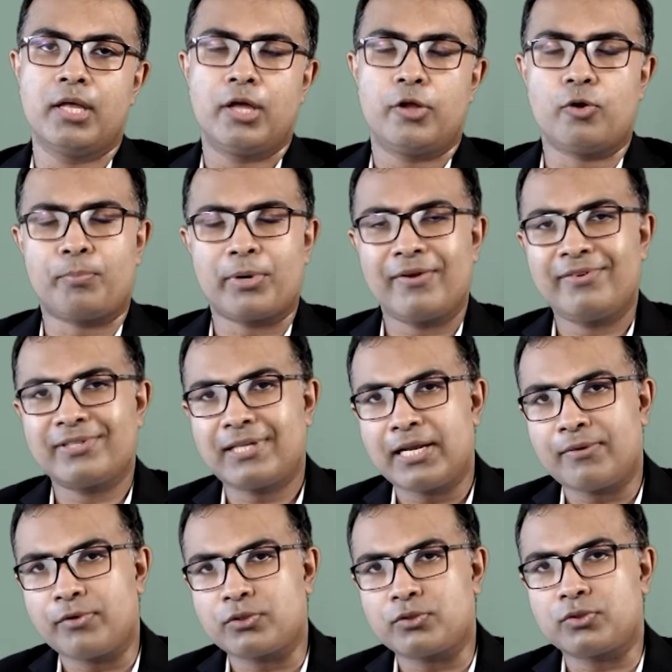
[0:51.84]
Now, previously
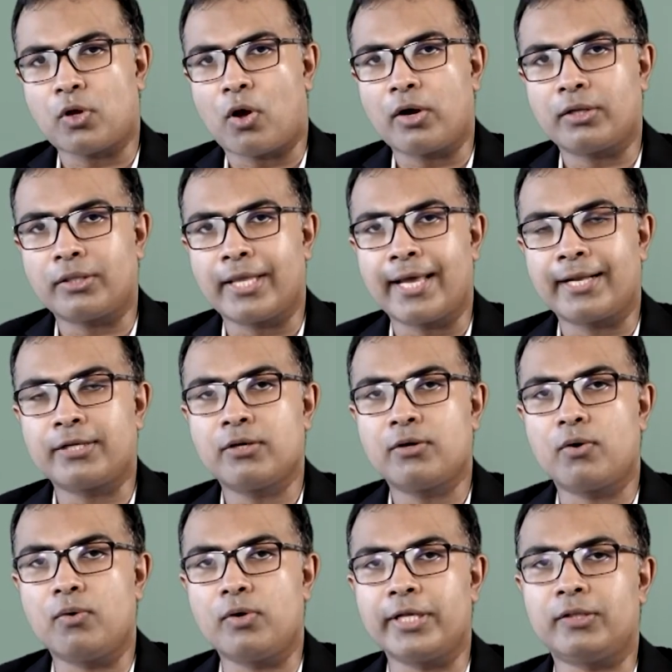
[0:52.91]
it was thought that
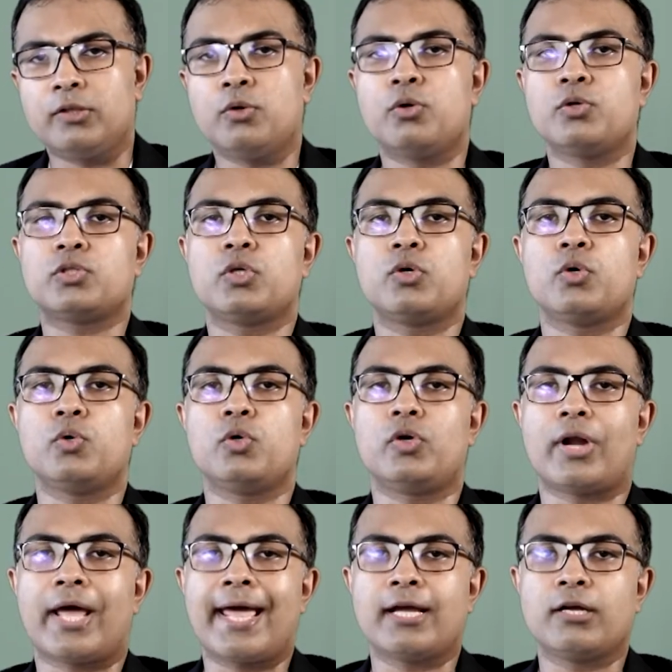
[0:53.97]
only those who
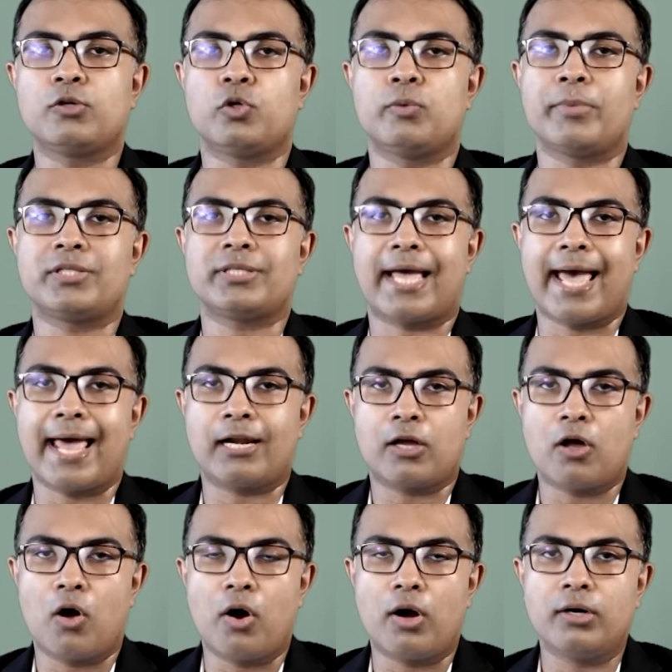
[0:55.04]
drank too much
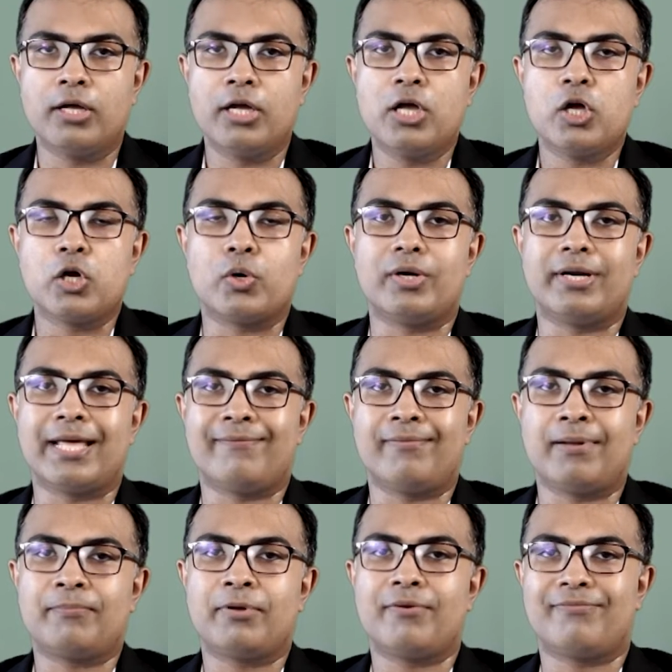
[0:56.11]
alcohol could
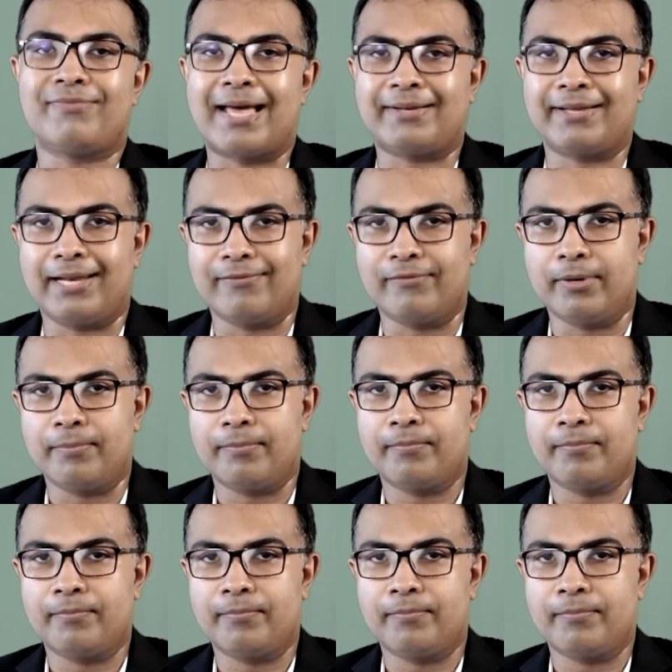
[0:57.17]
develop fatty liver.